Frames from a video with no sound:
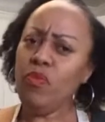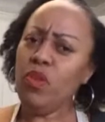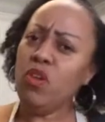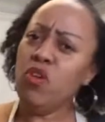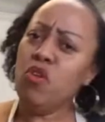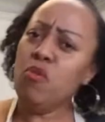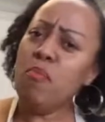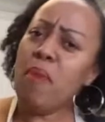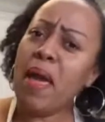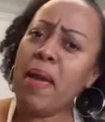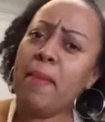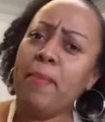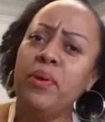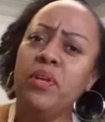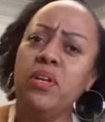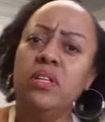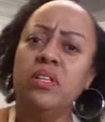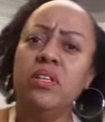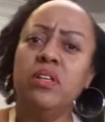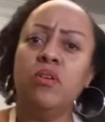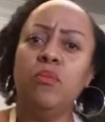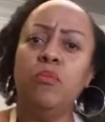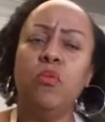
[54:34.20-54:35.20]
might put a
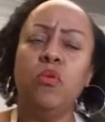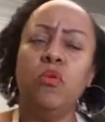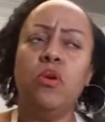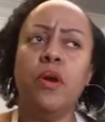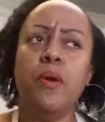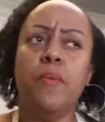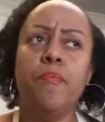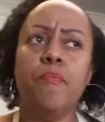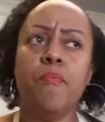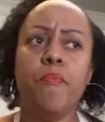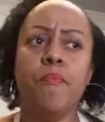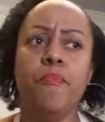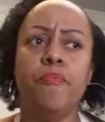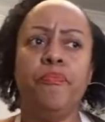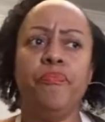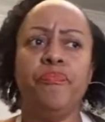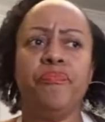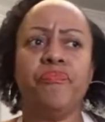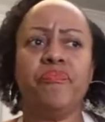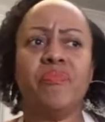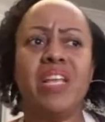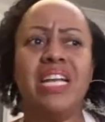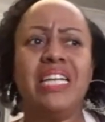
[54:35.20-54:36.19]
little more
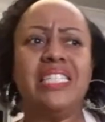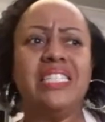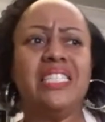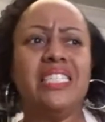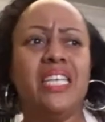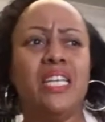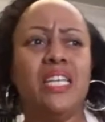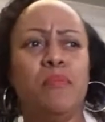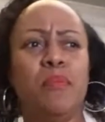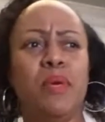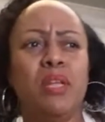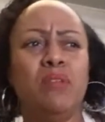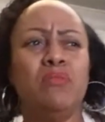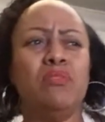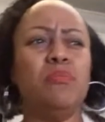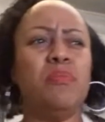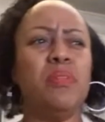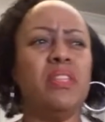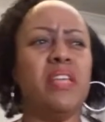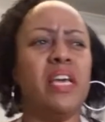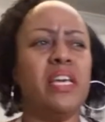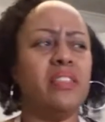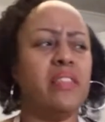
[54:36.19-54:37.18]
cinnamon or
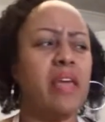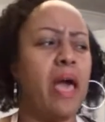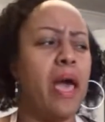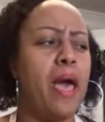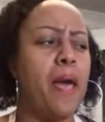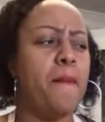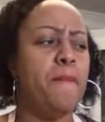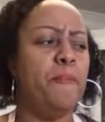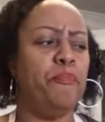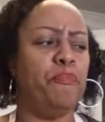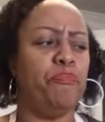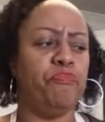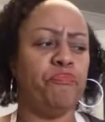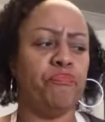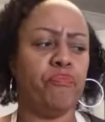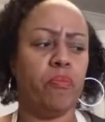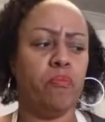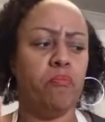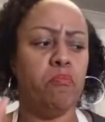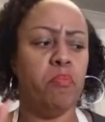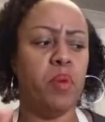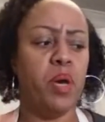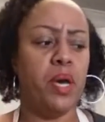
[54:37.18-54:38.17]
something like that.
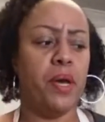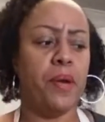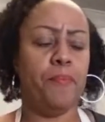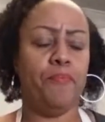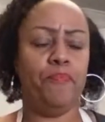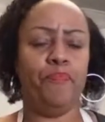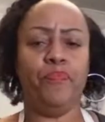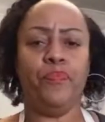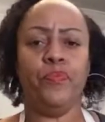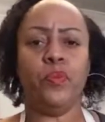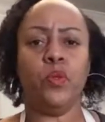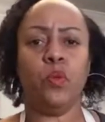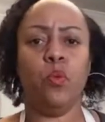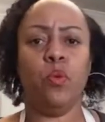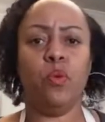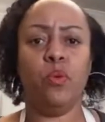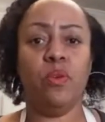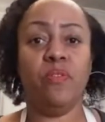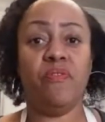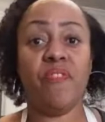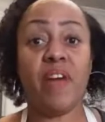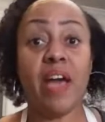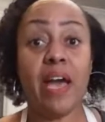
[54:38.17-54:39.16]
But what
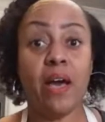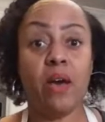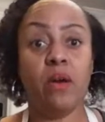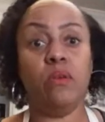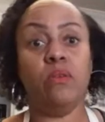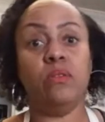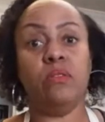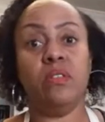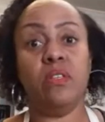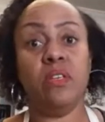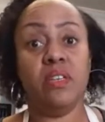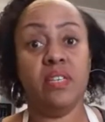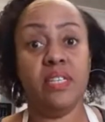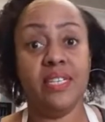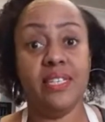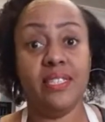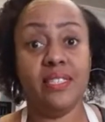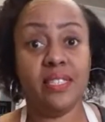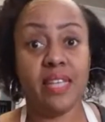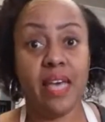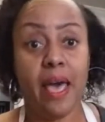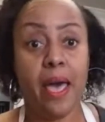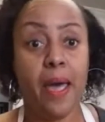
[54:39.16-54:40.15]
we found
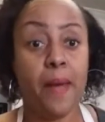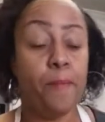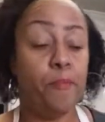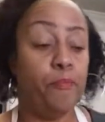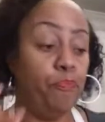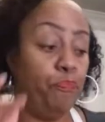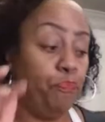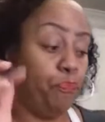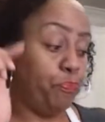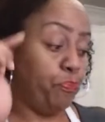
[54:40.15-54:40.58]
is that